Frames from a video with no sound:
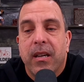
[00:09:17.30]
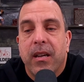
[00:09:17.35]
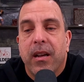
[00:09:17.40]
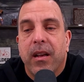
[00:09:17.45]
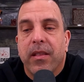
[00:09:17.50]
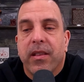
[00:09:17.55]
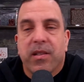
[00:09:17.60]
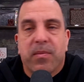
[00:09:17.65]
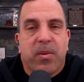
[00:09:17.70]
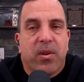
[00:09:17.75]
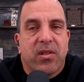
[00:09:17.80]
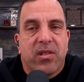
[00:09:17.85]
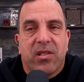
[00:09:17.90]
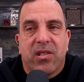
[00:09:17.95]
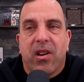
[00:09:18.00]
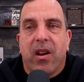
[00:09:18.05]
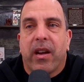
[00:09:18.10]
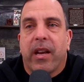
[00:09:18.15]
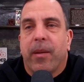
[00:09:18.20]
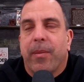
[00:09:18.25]
this person's
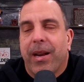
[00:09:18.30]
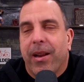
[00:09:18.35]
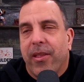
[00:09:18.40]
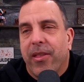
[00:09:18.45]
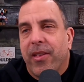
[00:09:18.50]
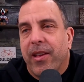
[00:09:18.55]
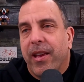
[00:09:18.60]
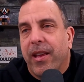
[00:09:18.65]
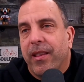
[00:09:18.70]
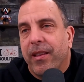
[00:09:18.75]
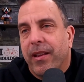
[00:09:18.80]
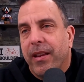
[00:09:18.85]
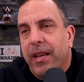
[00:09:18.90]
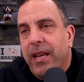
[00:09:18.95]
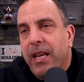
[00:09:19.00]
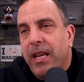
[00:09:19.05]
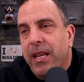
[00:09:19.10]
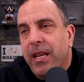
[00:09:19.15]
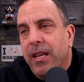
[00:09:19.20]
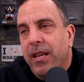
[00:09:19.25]
talking about a thing that
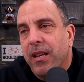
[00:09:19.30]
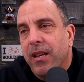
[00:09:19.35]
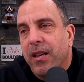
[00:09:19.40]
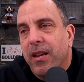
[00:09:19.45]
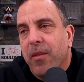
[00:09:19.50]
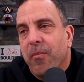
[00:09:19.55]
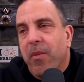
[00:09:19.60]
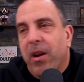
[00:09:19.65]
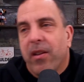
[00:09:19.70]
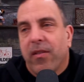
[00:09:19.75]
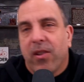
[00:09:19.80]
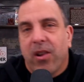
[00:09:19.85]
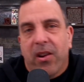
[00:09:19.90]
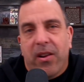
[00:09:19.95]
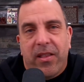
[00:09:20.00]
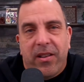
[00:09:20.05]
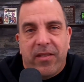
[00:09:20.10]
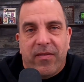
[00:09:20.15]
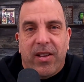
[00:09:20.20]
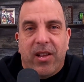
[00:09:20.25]
he might have gone to
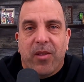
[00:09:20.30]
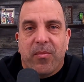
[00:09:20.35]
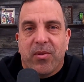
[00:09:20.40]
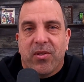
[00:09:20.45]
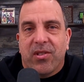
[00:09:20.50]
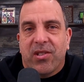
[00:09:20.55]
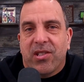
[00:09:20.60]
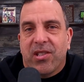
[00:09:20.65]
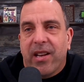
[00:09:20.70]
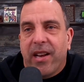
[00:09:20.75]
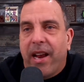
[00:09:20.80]
the developers and said,